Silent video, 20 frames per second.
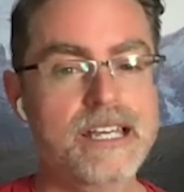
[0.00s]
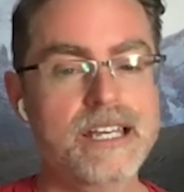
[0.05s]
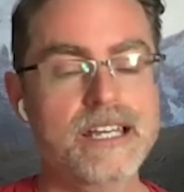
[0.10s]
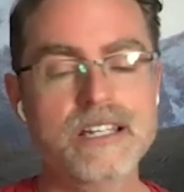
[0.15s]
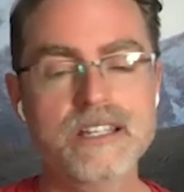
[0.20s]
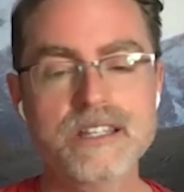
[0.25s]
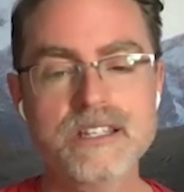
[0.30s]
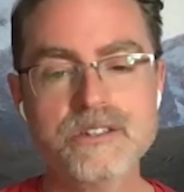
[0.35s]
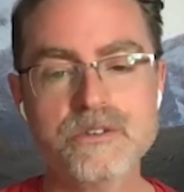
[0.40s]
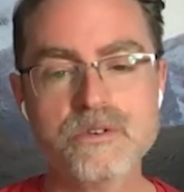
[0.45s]

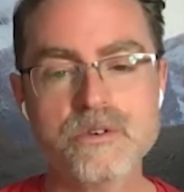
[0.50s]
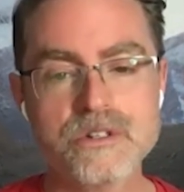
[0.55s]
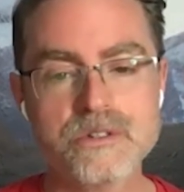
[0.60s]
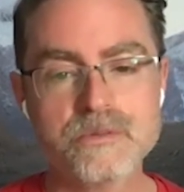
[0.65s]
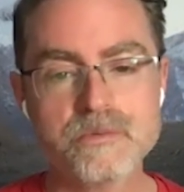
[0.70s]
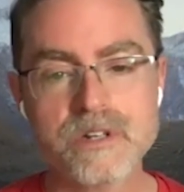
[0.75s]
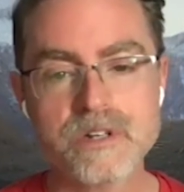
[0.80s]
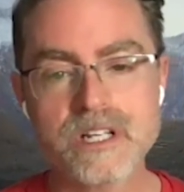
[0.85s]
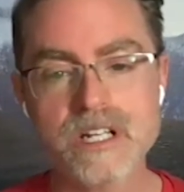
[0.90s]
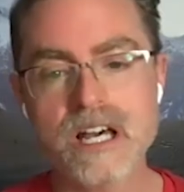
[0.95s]
And in this
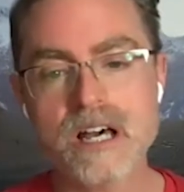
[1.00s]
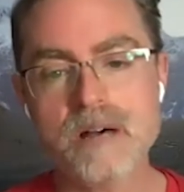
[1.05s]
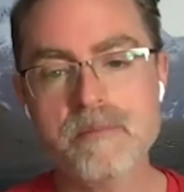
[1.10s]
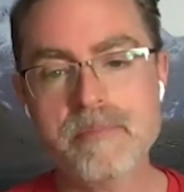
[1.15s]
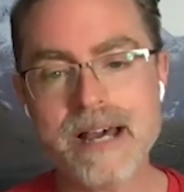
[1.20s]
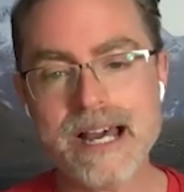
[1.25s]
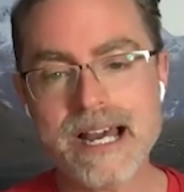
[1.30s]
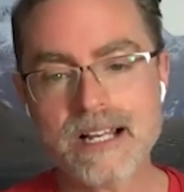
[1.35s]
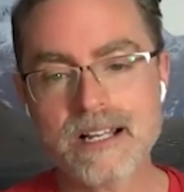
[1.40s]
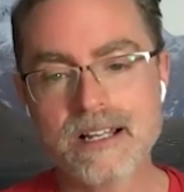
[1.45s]
course, we're going to
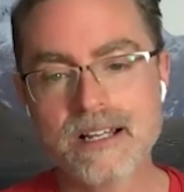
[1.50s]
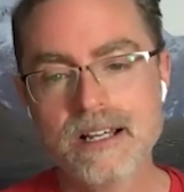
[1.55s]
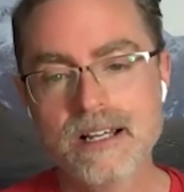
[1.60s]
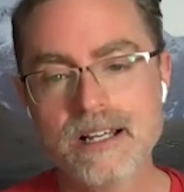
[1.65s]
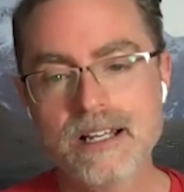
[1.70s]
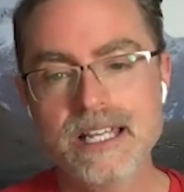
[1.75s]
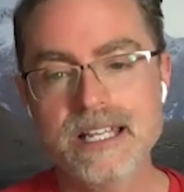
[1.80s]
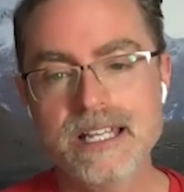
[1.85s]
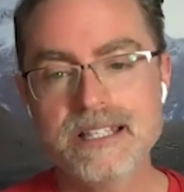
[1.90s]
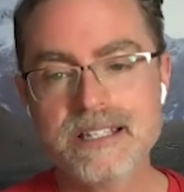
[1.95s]
unpack
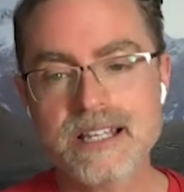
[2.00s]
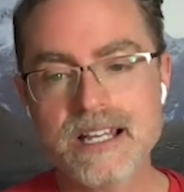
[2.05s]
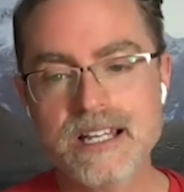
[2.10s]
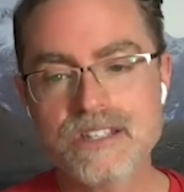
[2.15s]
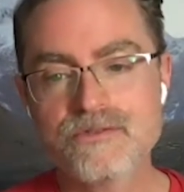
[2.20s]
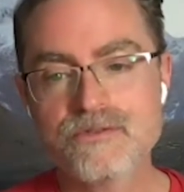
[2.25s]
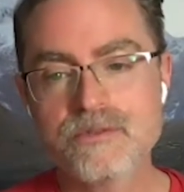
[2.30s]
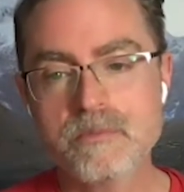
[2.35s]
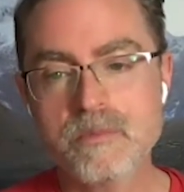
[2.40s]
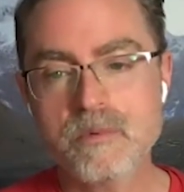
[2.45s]

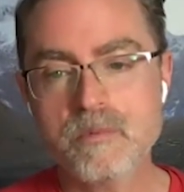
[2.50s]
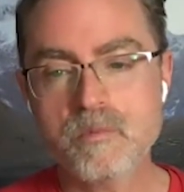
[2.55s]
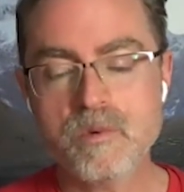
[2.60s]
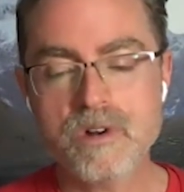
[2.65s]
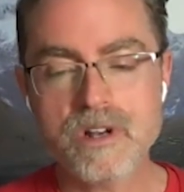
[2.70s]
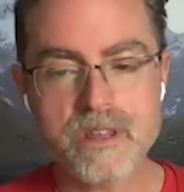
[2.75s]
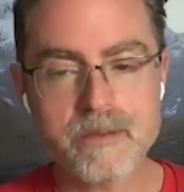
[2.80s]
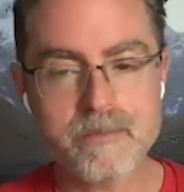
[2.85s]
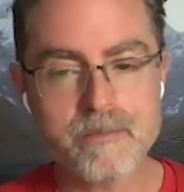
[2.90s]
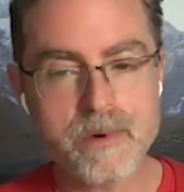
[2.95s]
insights from
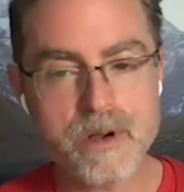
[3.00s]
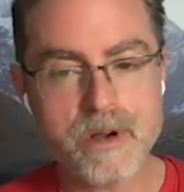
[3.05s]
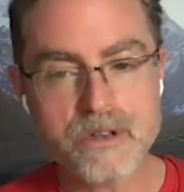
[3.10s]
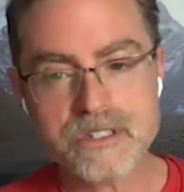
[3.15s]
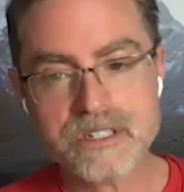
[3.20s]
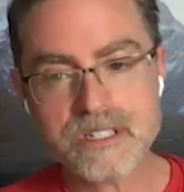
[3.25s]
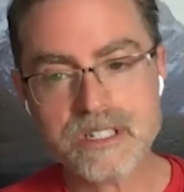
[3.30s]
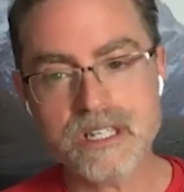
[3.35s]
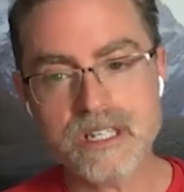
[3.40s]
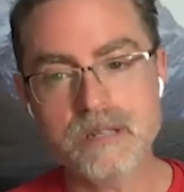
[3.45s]
one of the
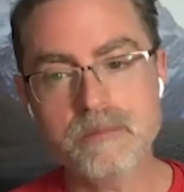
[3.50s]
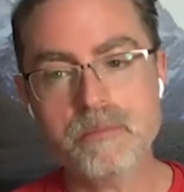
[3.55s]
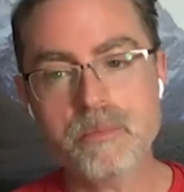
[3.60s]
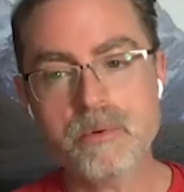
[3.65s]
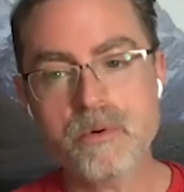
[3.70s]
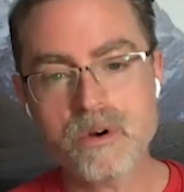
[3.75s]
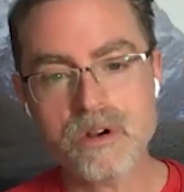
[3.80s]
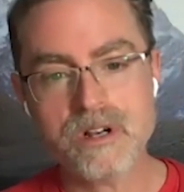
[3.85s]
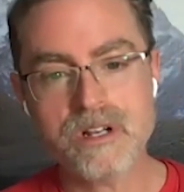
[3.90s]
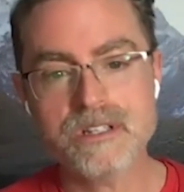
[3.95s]
most
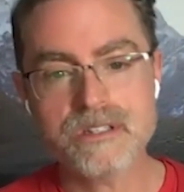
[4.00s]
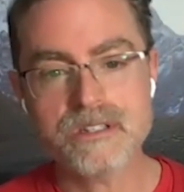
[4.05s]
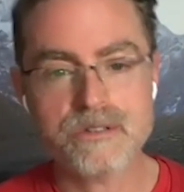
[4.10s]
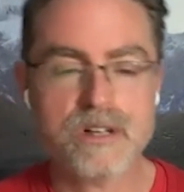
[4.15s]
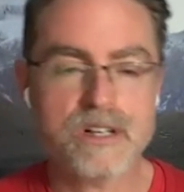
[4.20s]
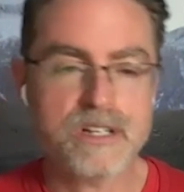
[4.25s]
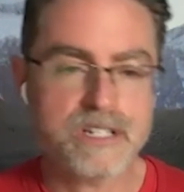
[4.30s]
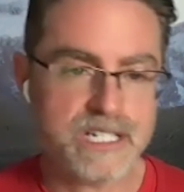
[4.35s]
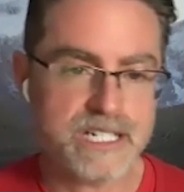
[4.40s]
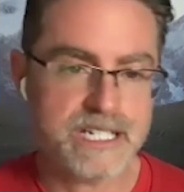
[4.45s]
important
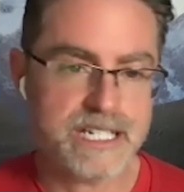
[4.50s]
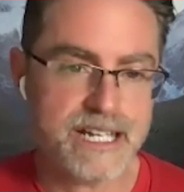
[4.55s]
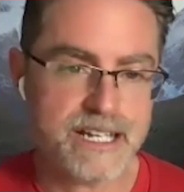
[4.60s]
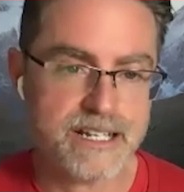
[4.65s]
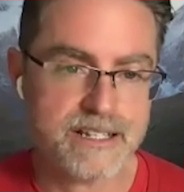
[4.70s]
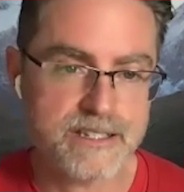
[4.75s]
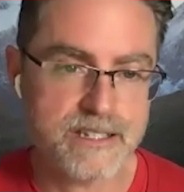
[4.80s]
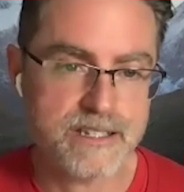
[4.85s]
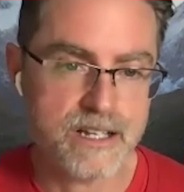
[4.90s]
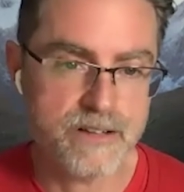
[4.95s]
astrology
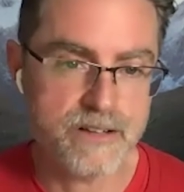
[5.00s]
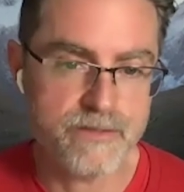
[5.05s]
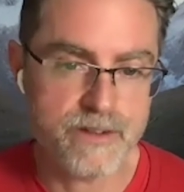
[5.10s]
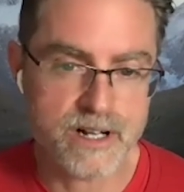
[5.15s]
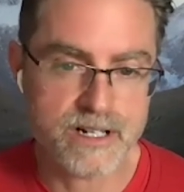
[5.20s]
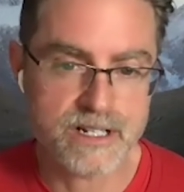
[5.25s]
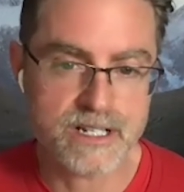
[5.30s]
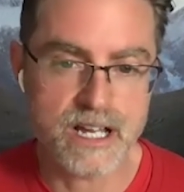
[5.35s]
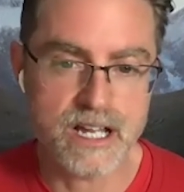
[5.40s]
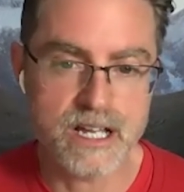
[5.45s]
texts of
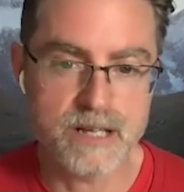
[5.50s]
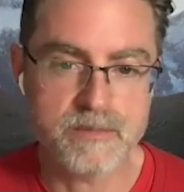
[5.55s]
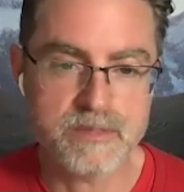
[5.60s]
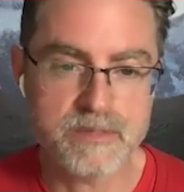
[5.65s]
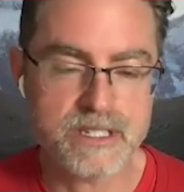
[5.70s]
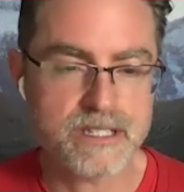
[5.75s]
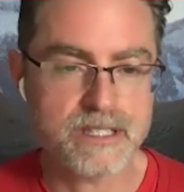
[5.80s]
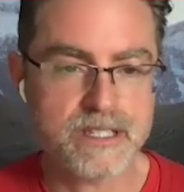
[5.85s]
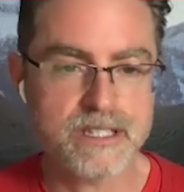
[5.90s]
our times.